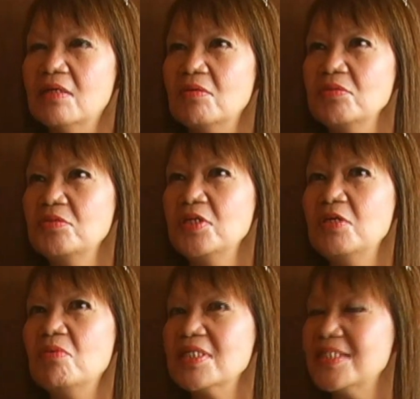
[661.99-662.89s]
Although he
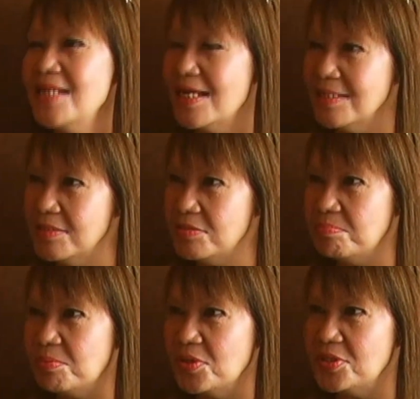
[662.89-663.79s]
was not into
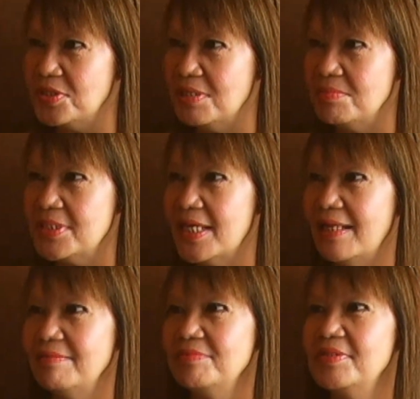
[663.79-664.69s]
poetry
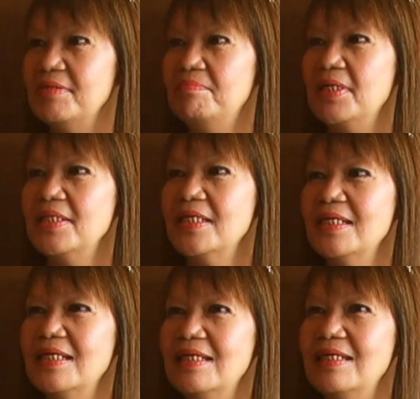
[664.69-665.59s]
himself, okay, but
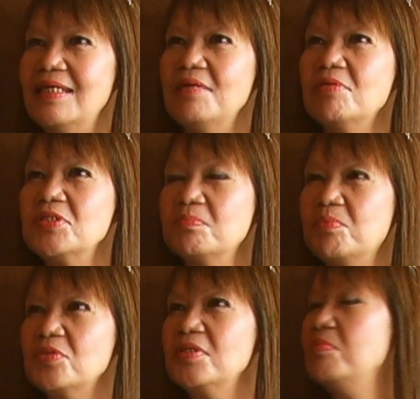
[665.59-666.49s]
he was
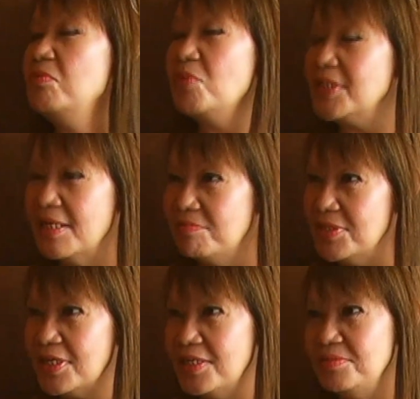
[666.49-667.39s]
supportive in whatever
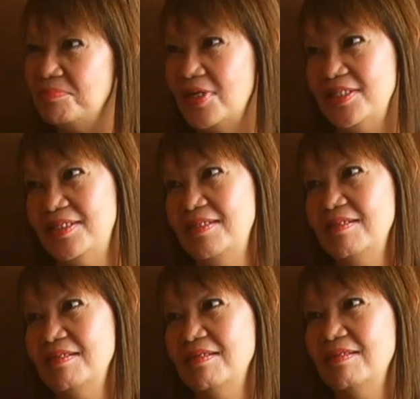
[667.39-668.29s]
kind of writing
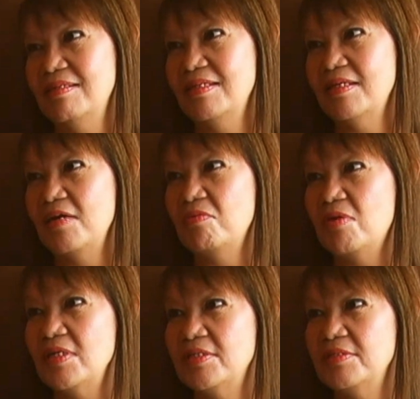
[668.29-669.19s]
that I
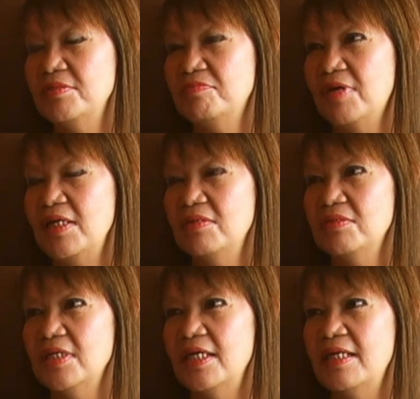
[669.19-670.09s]
wanted to follow.
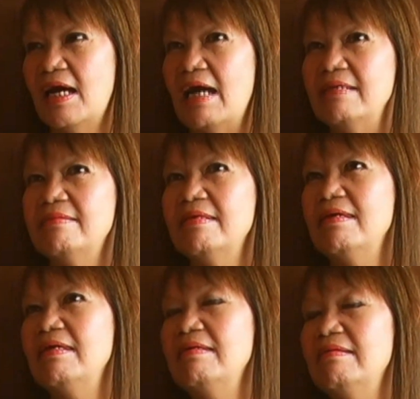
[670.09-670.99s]
And I
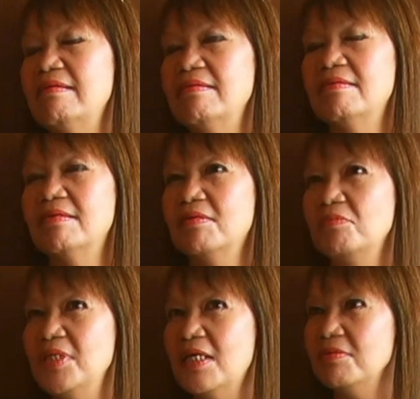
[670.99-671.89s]
think
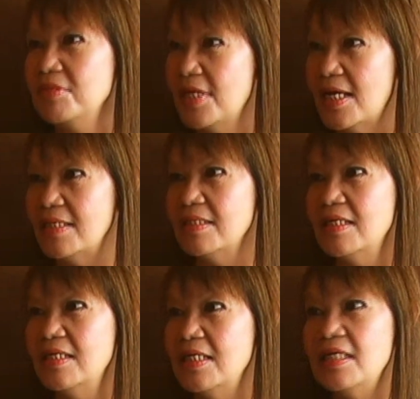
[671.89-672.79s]
without that,
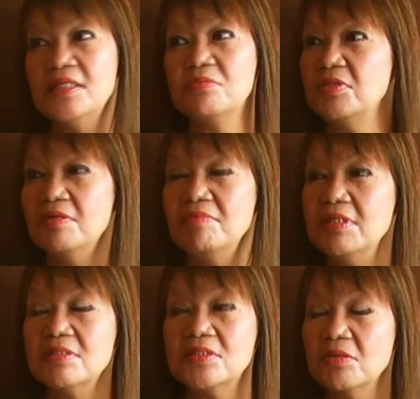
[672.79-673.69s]
it would have
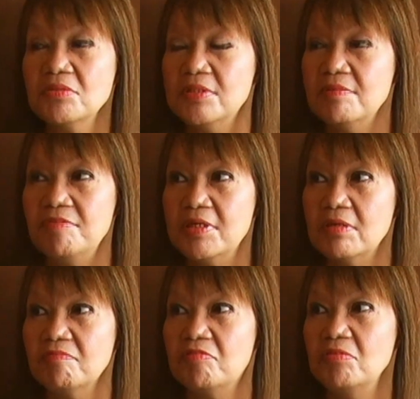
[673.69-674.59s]
been so
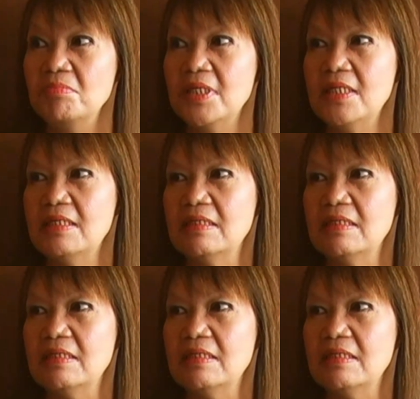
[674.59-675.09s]
difficult for me.